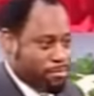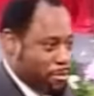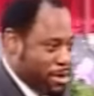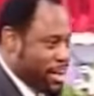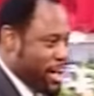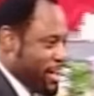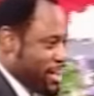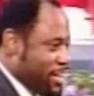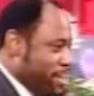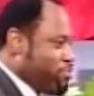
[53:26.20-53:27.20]
Remember that guy?
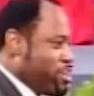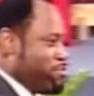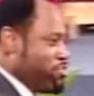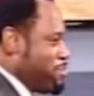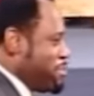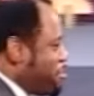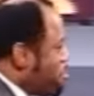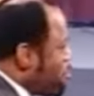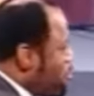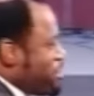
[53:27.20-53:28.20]
He saw them sheep. He said,
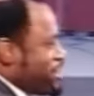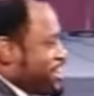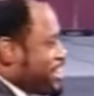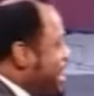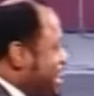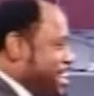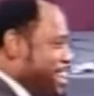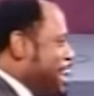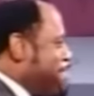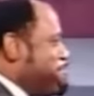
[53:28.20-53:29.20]
"Ooh, can't
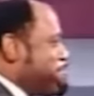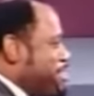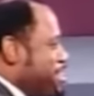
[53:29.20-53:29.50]
kill them.